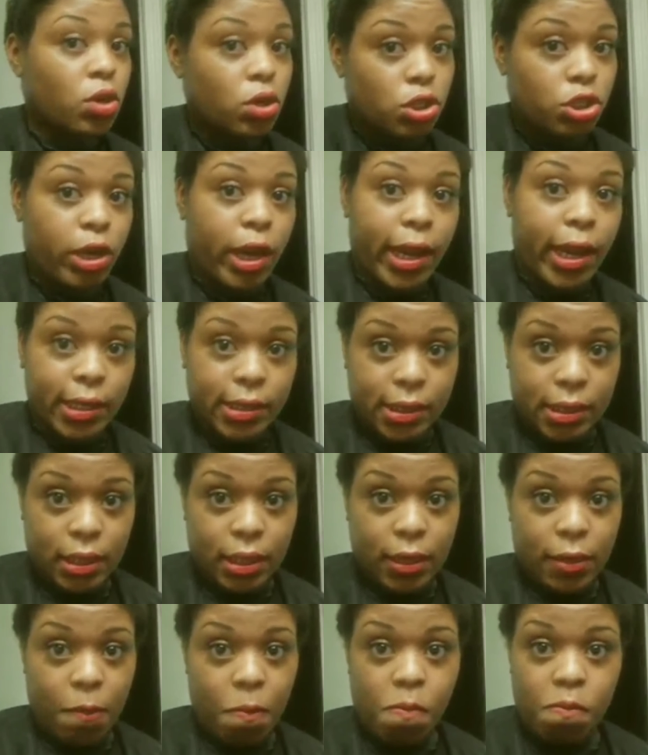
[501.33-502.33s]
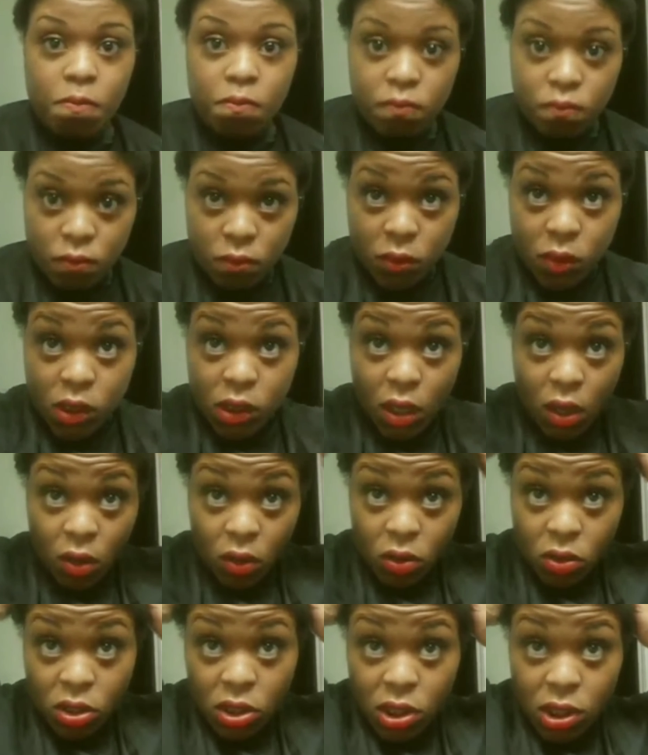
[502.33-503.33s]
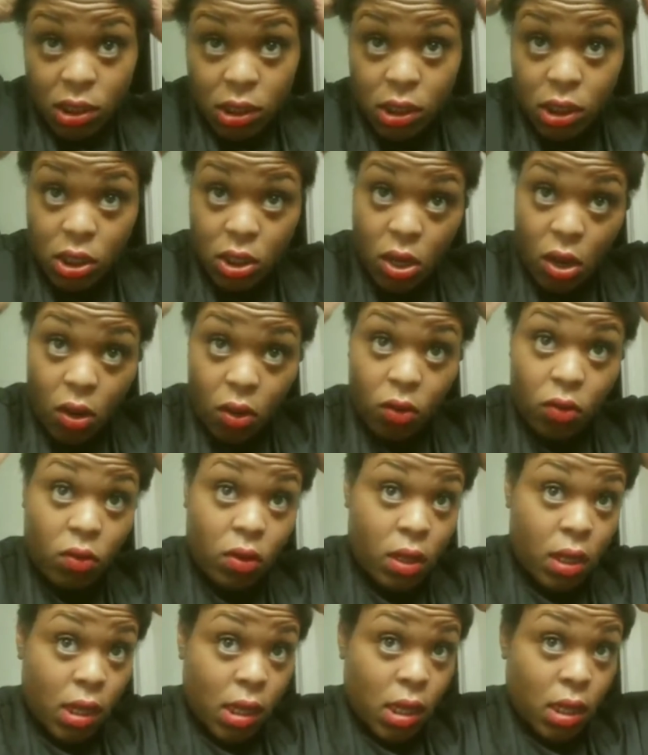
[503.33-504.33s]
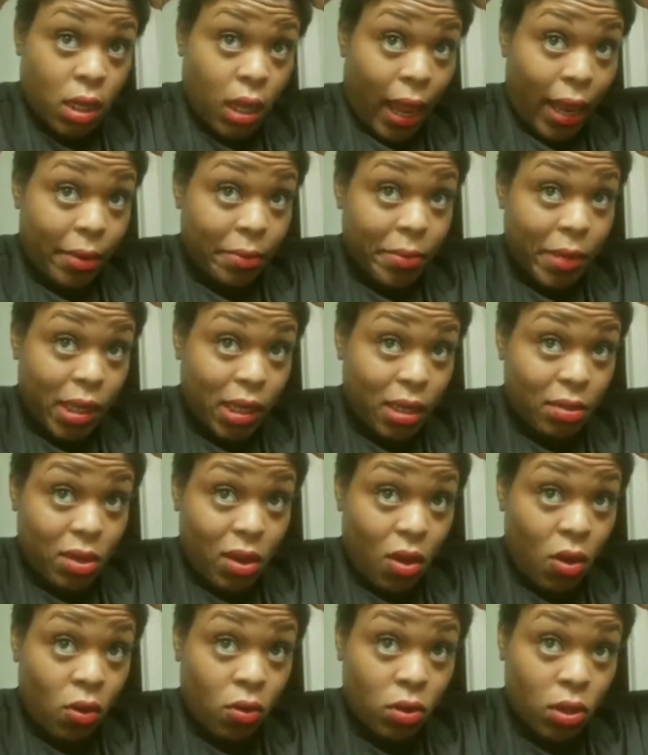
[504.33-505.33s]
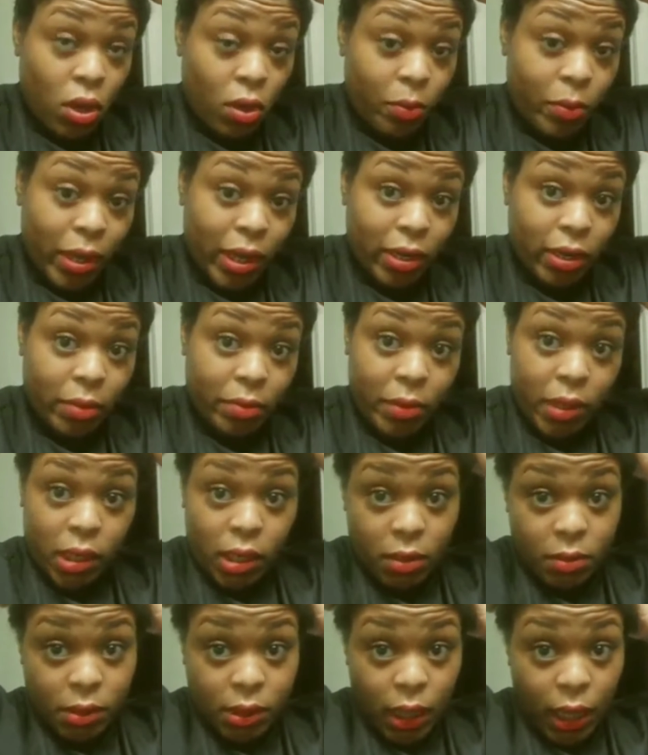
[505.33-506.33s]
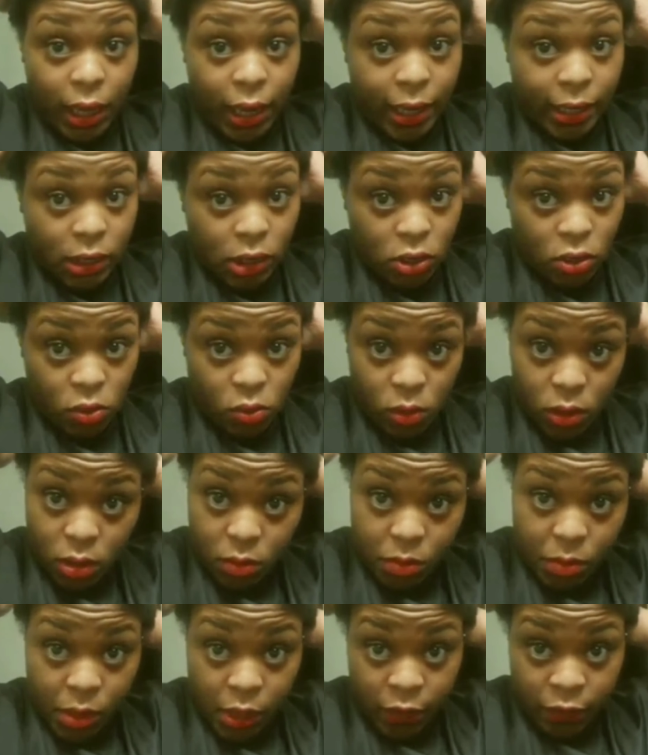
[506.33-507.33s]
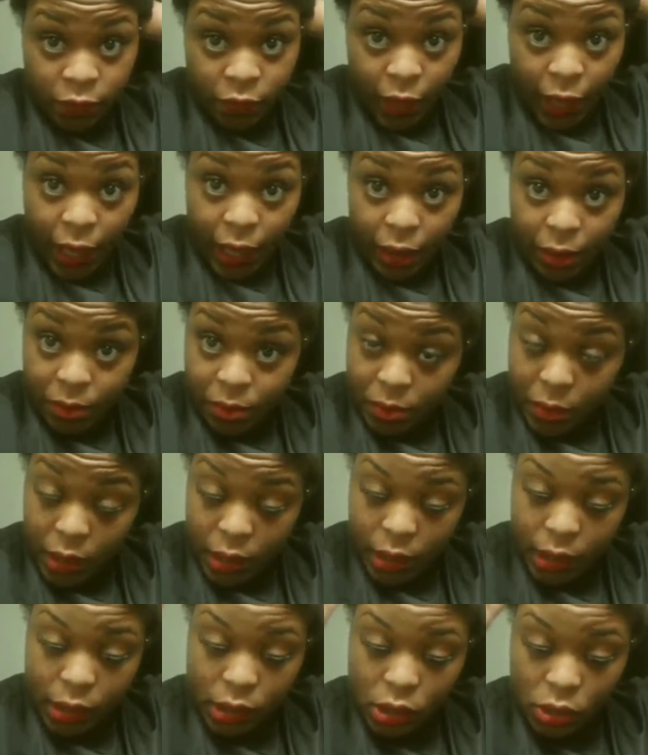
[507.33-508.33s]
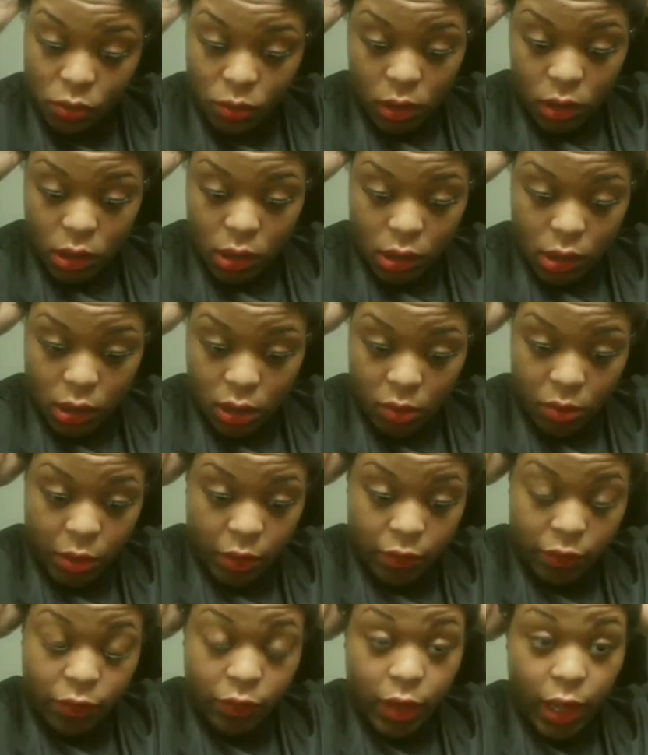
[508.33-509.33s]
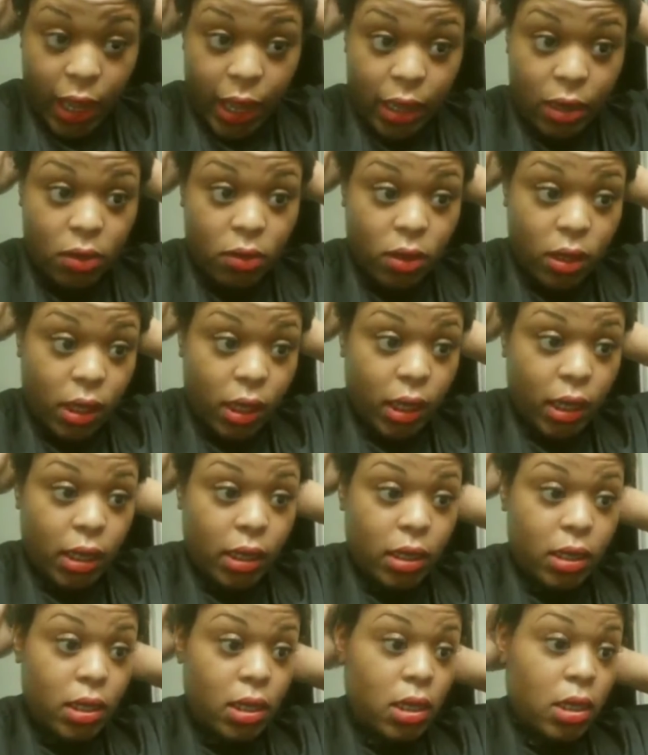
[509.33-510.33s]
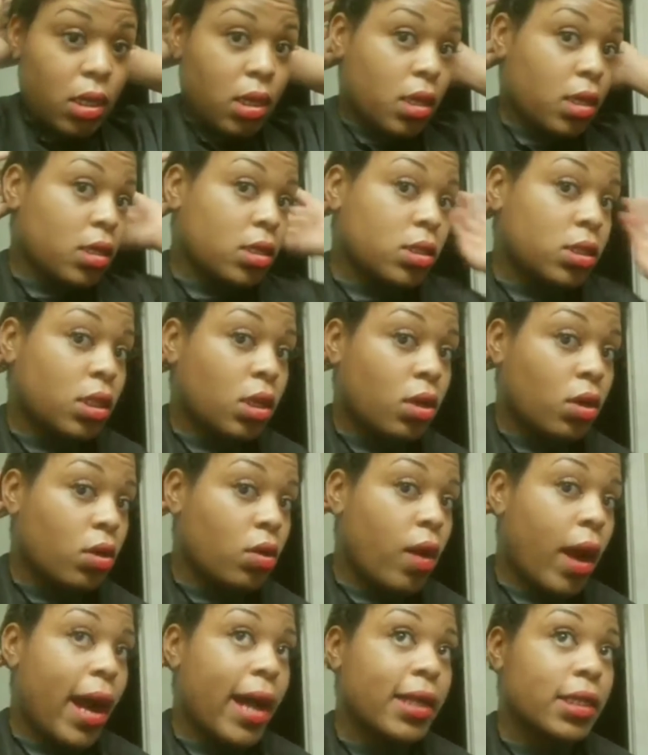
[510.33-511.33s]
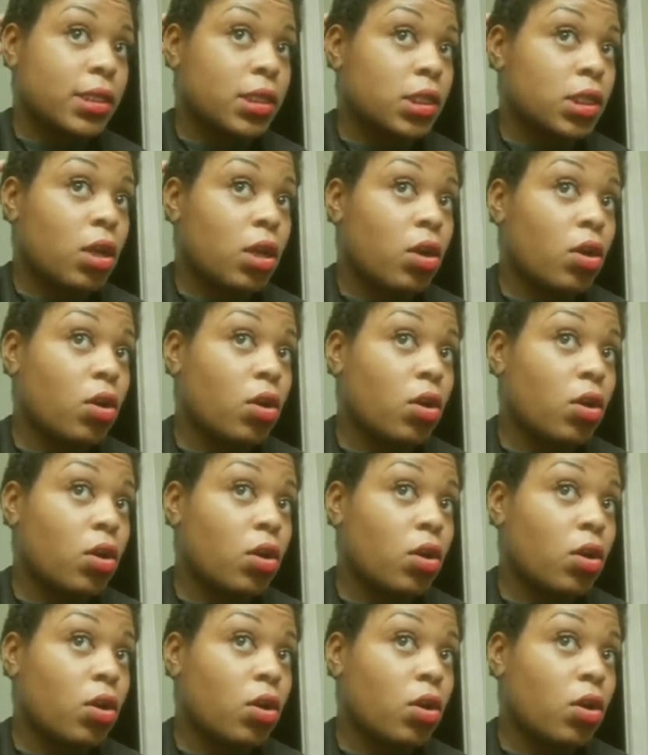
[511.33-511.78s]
photo tracks in. So just, you know, like no bigger than medium. You don't want it to be fat because you want it to still be flat, okay? So I